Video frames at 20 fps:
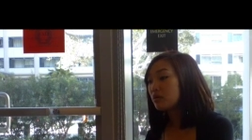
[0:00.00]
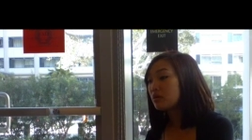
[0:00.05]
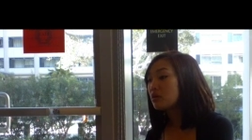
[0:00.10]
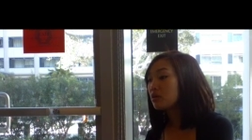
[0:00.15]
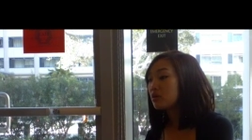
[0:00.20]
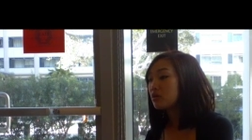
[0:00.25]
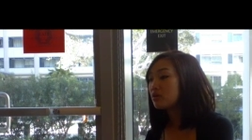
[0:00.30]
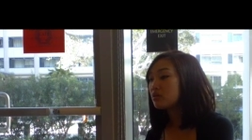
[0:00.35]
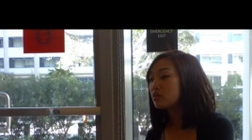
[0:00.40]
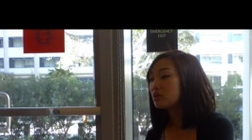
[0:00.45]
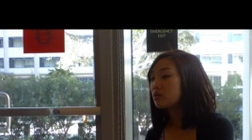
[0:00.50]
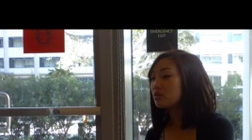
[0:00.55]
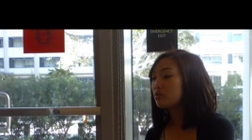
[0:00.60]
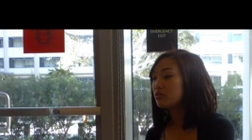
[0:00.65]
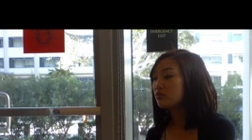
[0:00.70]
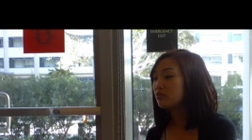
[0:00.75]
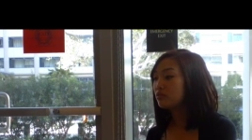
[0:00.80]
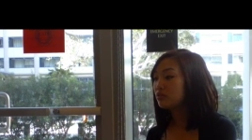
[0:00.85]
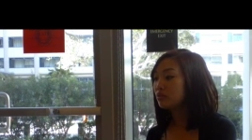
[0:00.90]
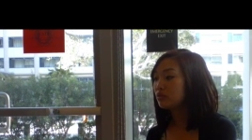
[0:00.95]
here, then
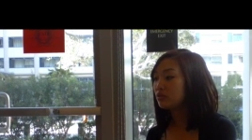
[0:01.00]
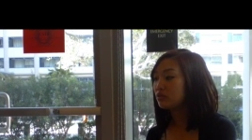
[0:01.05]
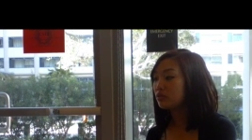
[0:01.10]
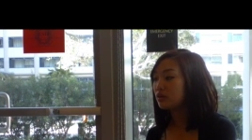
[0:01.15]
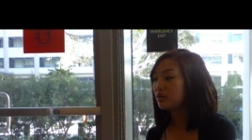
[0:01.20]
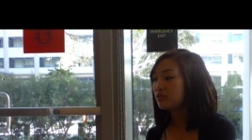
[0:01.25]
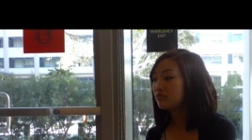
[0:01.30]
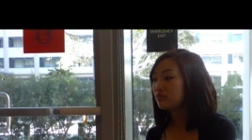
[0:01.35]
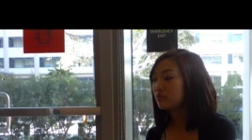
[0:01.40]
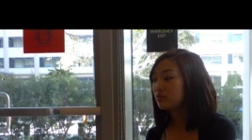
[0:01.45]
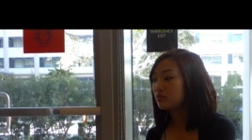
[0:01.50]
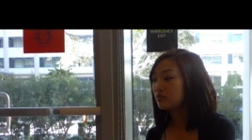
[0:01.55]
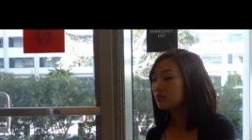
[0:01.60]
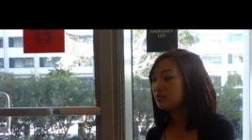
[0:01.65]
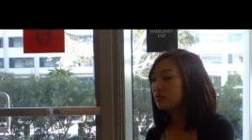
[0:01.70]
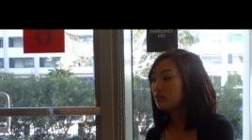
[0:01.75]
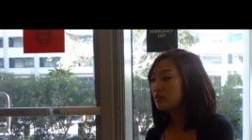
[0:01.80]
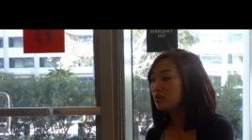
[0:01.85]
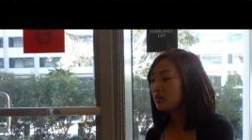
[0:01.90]
you feel grateful